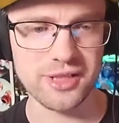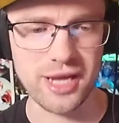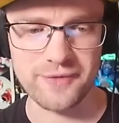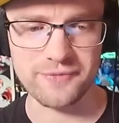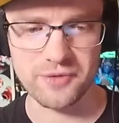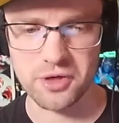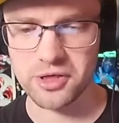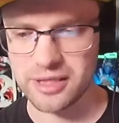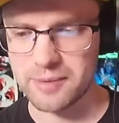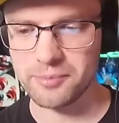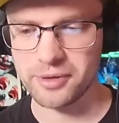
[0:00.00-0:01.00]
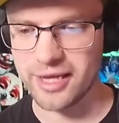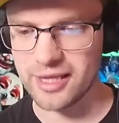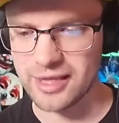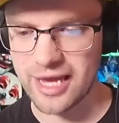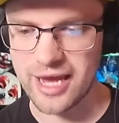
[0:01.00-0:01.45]
I've heard them play
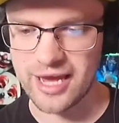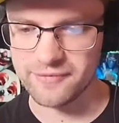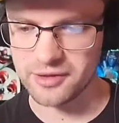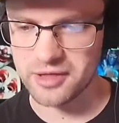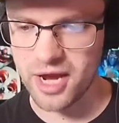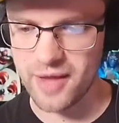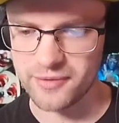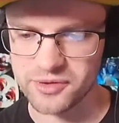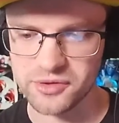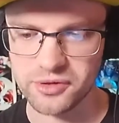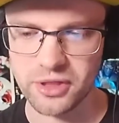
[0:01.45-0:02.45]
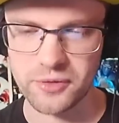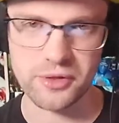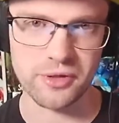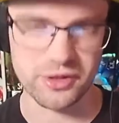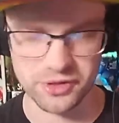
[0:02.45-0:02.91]
it live and not the studio
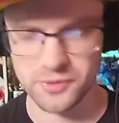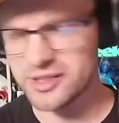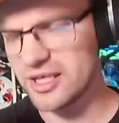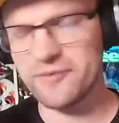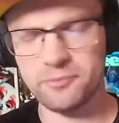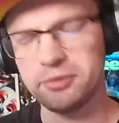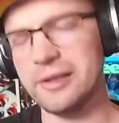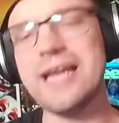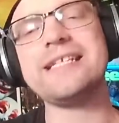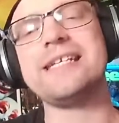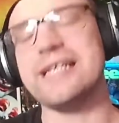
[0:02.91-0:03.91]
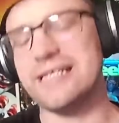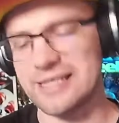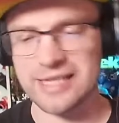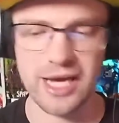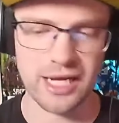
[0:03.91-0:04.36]
recording. So we still have plenty
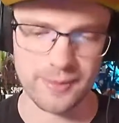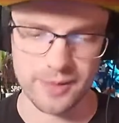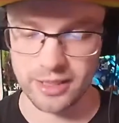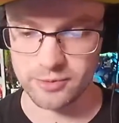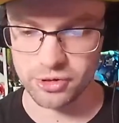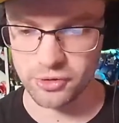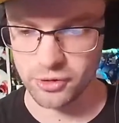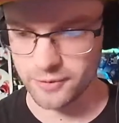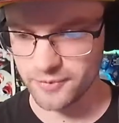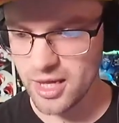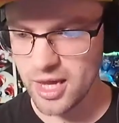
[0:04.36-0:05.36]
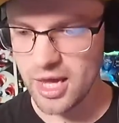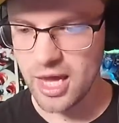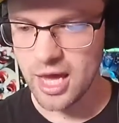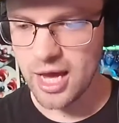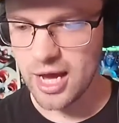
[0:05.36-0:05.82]
to talk about, I'm sure.
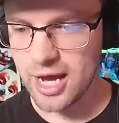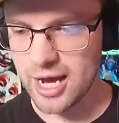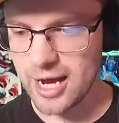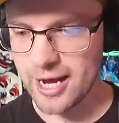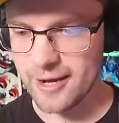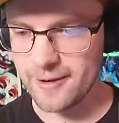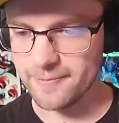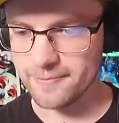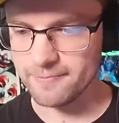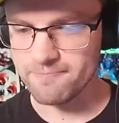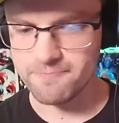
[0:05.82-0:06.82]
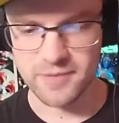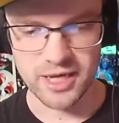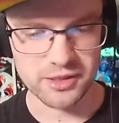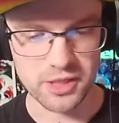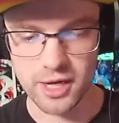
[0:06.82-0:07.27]

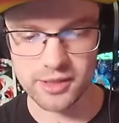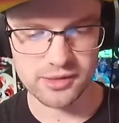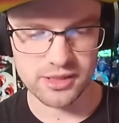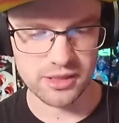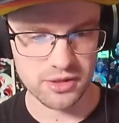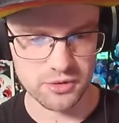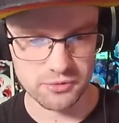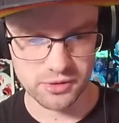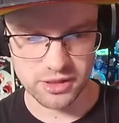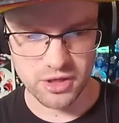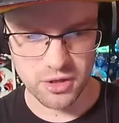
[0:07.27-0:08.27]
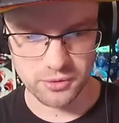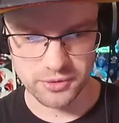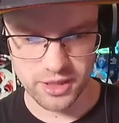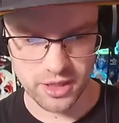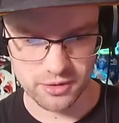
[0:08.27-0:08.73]
I honestly don't really know
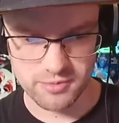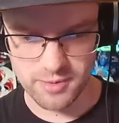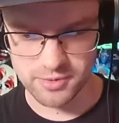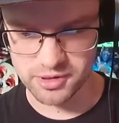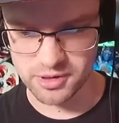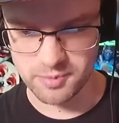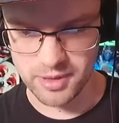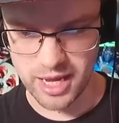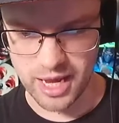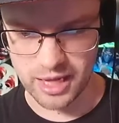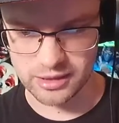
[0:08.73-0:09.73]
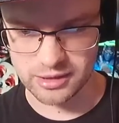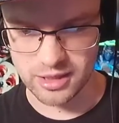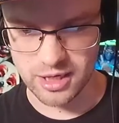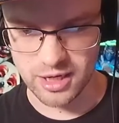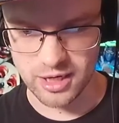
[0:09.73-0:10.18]
the other members of the band.
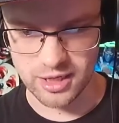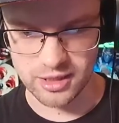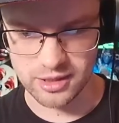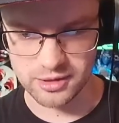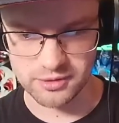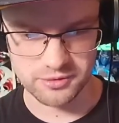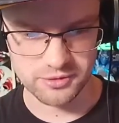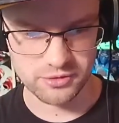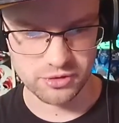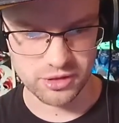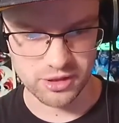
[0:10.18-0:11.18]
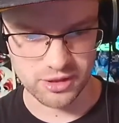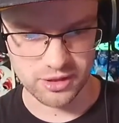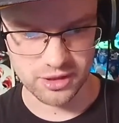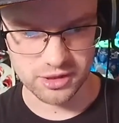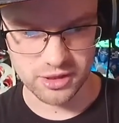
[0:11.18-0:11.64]
The
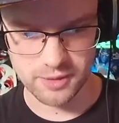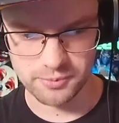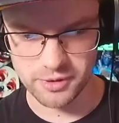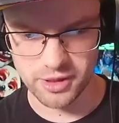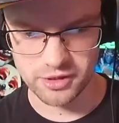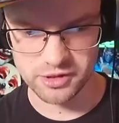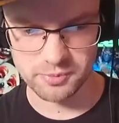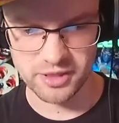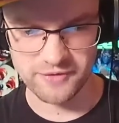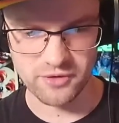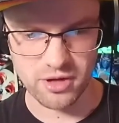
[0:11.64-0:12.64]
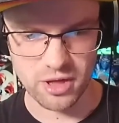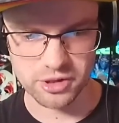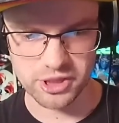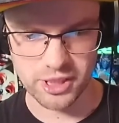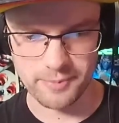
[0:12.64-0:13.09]
guitar player used to play for
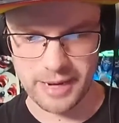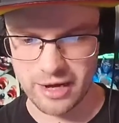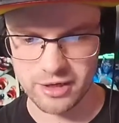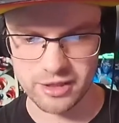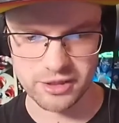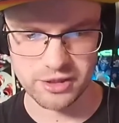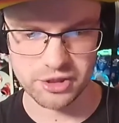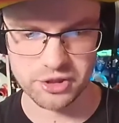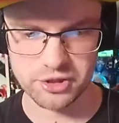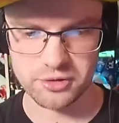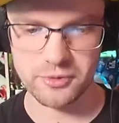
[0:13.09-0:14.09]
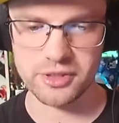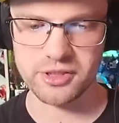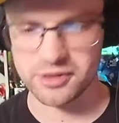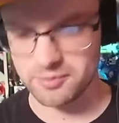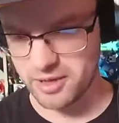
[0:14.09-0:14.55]
All Shall Perish,
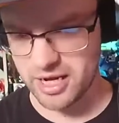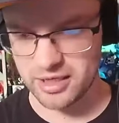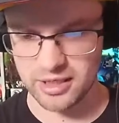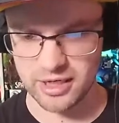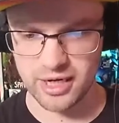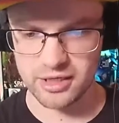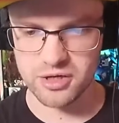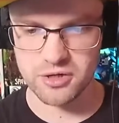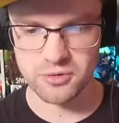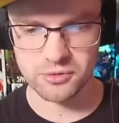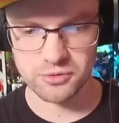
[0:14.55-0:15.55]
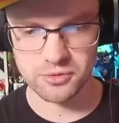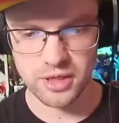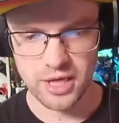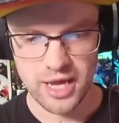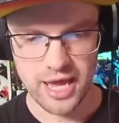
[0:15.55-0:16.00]
which is a band that I
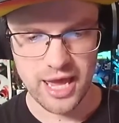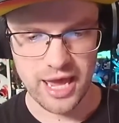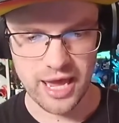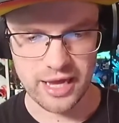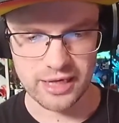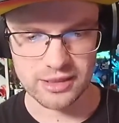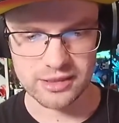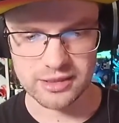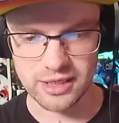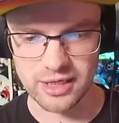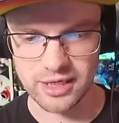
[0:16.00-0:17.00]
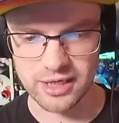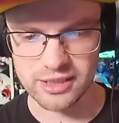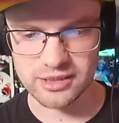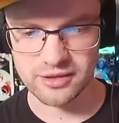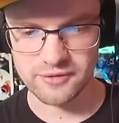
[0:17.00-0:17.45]
know, and
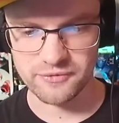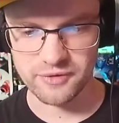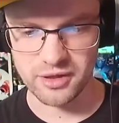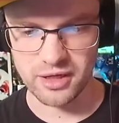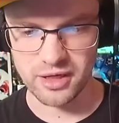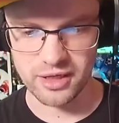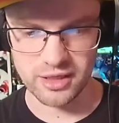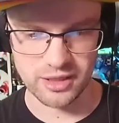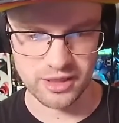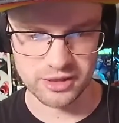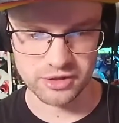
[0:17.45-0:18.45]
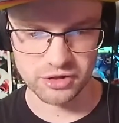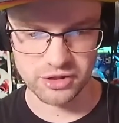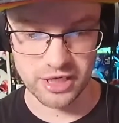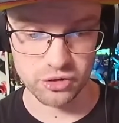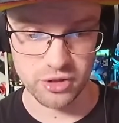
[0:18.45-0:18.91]
Hiss of
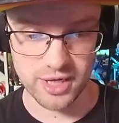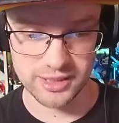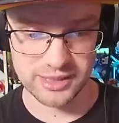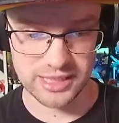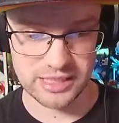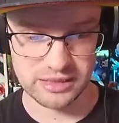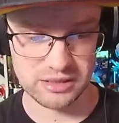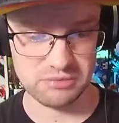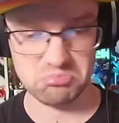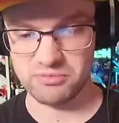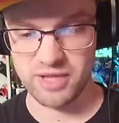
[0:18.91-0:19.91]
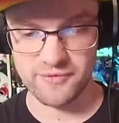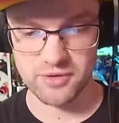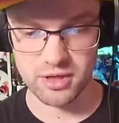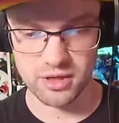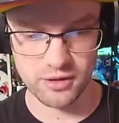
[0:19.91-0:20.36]
Atrocities,
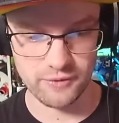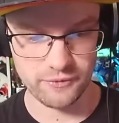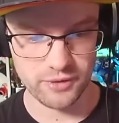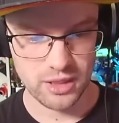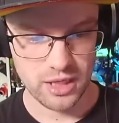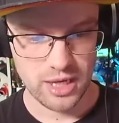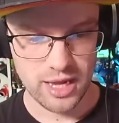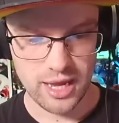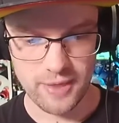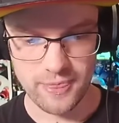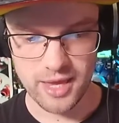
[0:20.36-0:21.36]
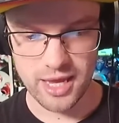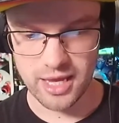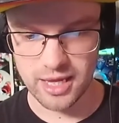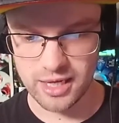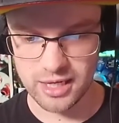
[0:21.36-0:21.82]
never heard of. And
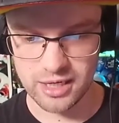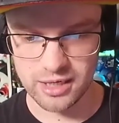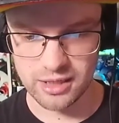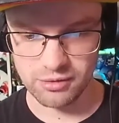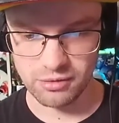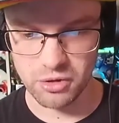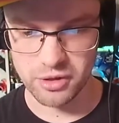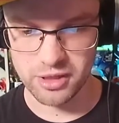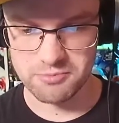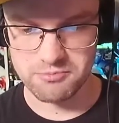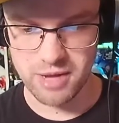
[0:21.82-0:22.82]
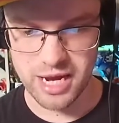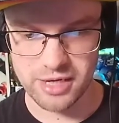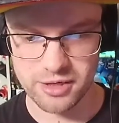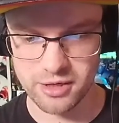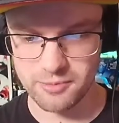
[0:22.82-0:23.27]
then Logan
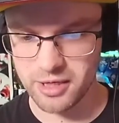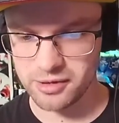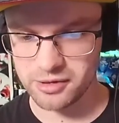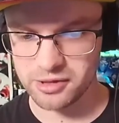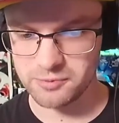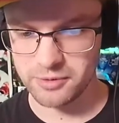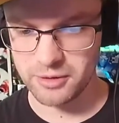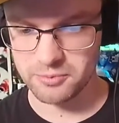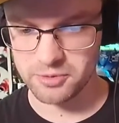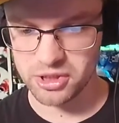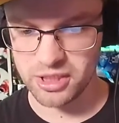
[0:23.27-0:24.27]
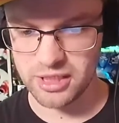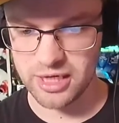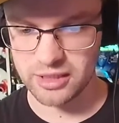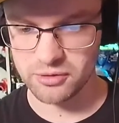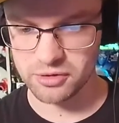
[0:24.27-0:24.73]
Mader apparently used to play with Machine
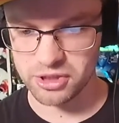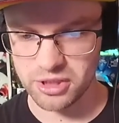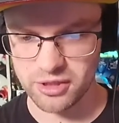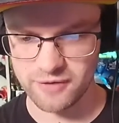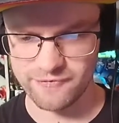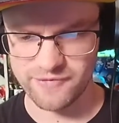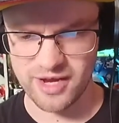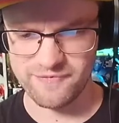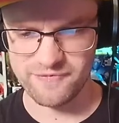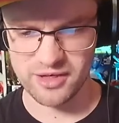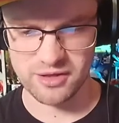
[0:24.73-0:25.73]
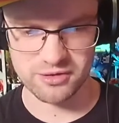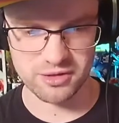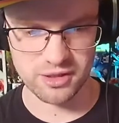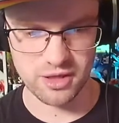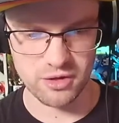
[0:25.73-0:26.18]
Head, Gojira, and Five Finger.
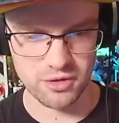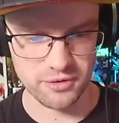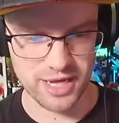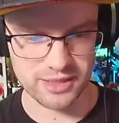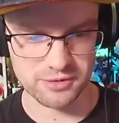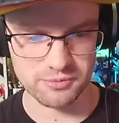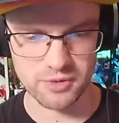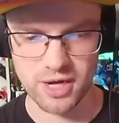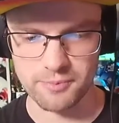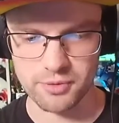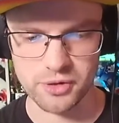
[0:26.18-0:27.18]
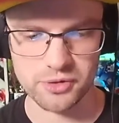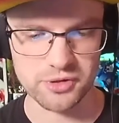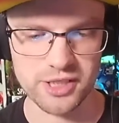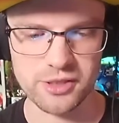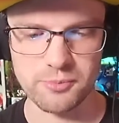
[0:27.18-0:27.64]
That's
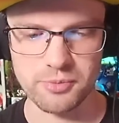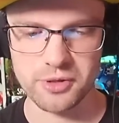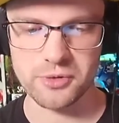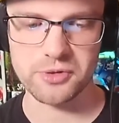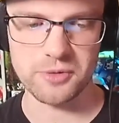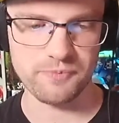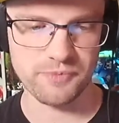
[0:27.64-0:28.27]
producer. That's who produced them.